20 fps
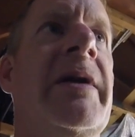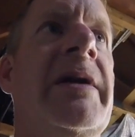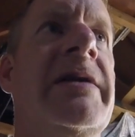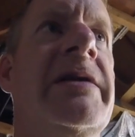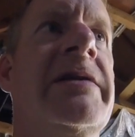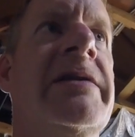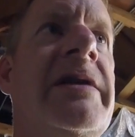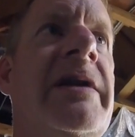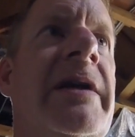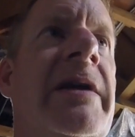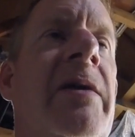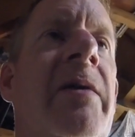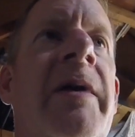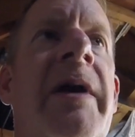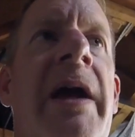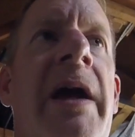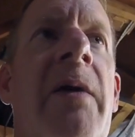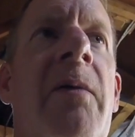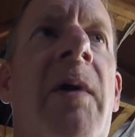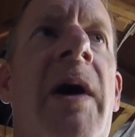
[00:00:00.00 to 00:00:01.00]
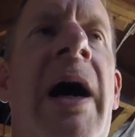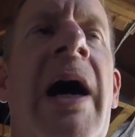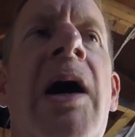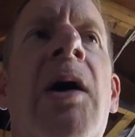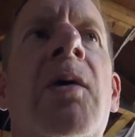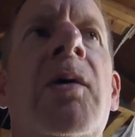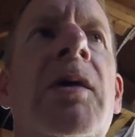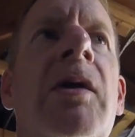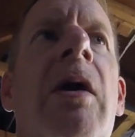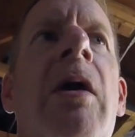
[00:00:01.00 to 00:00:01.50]
and see, okay, well,
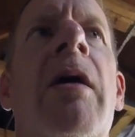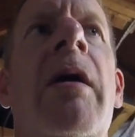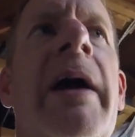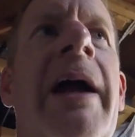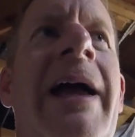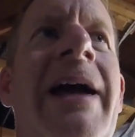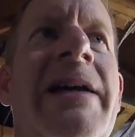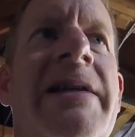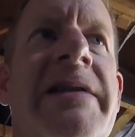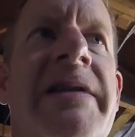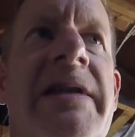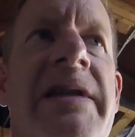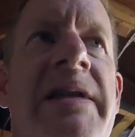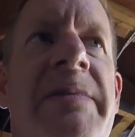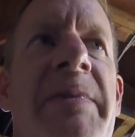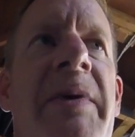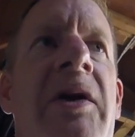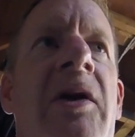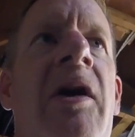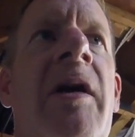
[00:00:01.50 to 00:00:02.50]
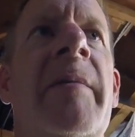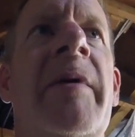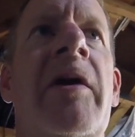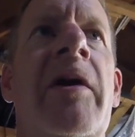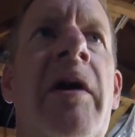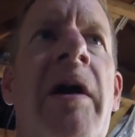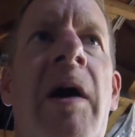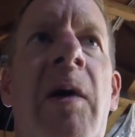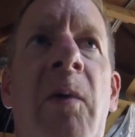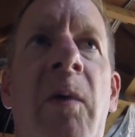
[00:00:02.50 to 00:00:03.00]
how long has the
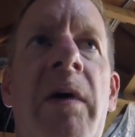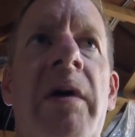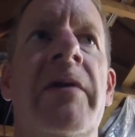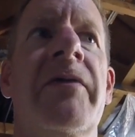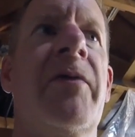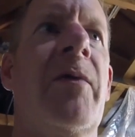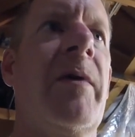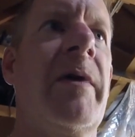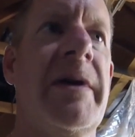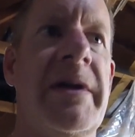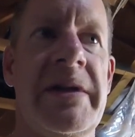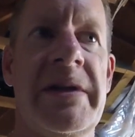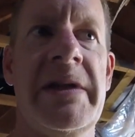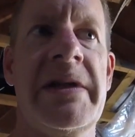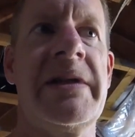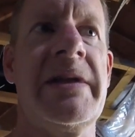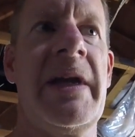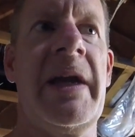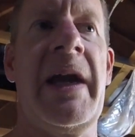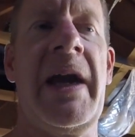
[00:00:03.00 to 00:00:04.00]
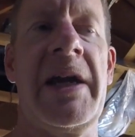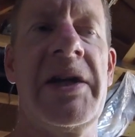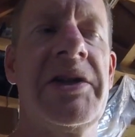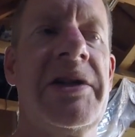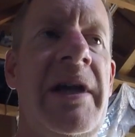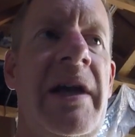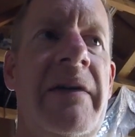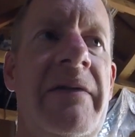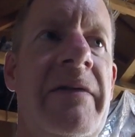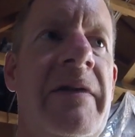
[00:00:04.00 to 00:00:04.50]
speedometer not worked for? Does this thing
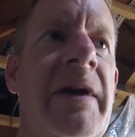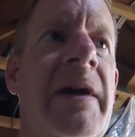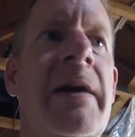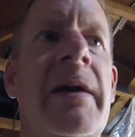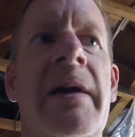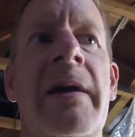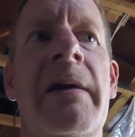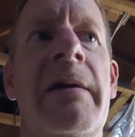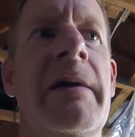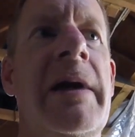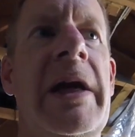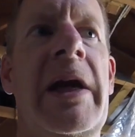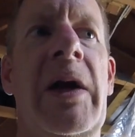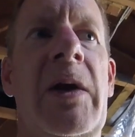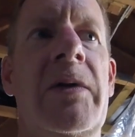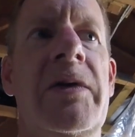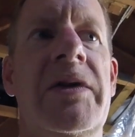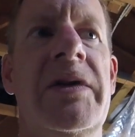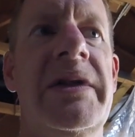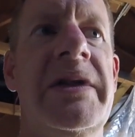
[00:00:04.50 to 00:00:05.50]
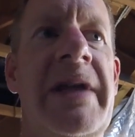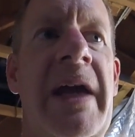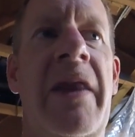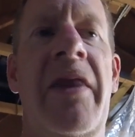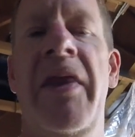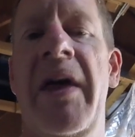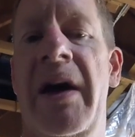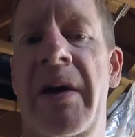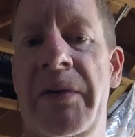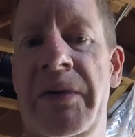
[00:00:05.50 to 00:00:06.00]
actually have
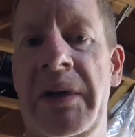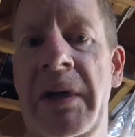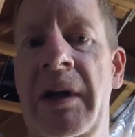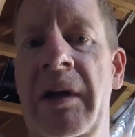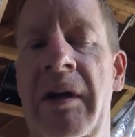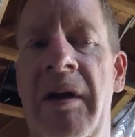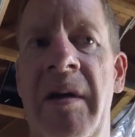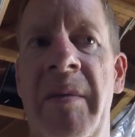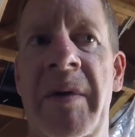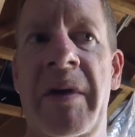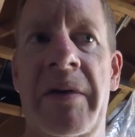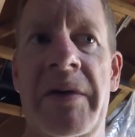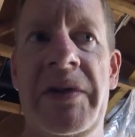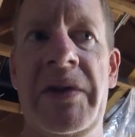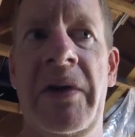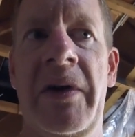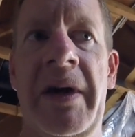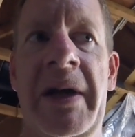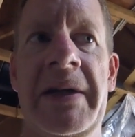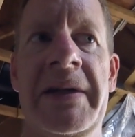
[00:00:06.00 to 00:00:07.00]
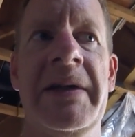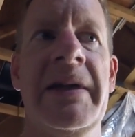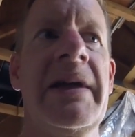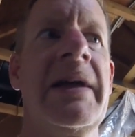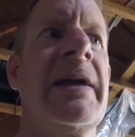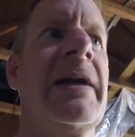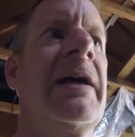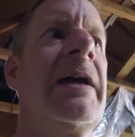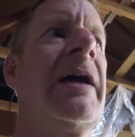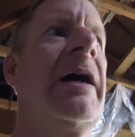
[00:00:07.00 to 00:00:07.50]
10,000 kilometers on it
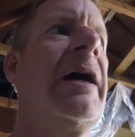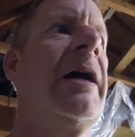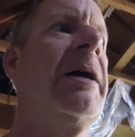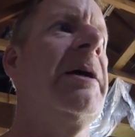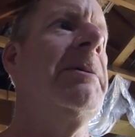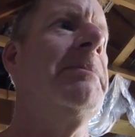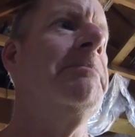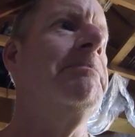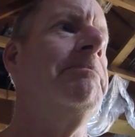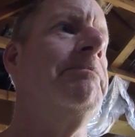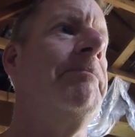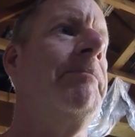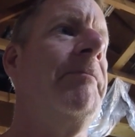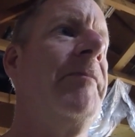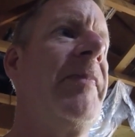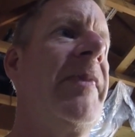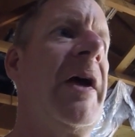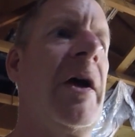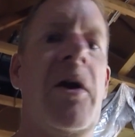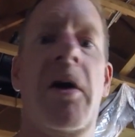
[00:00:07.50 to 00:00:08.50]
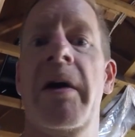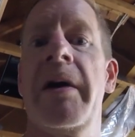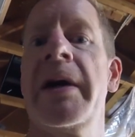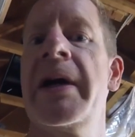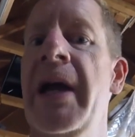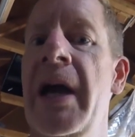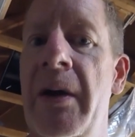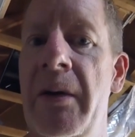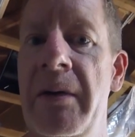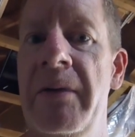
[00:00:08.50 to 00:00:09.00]
that aren't
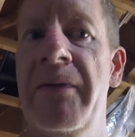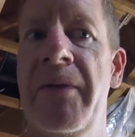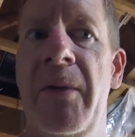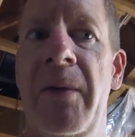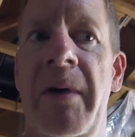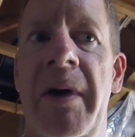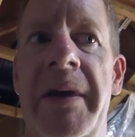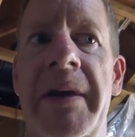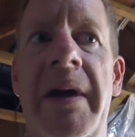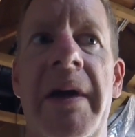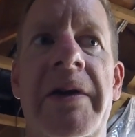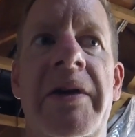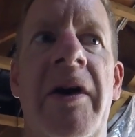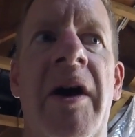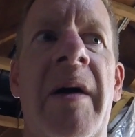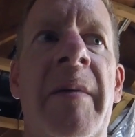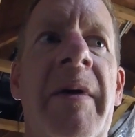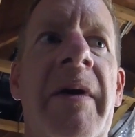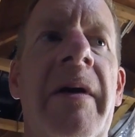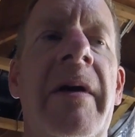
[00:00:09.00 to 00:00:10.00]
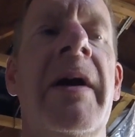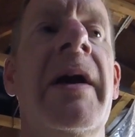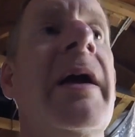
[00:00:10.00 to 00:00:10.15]
accounted for on the odometer?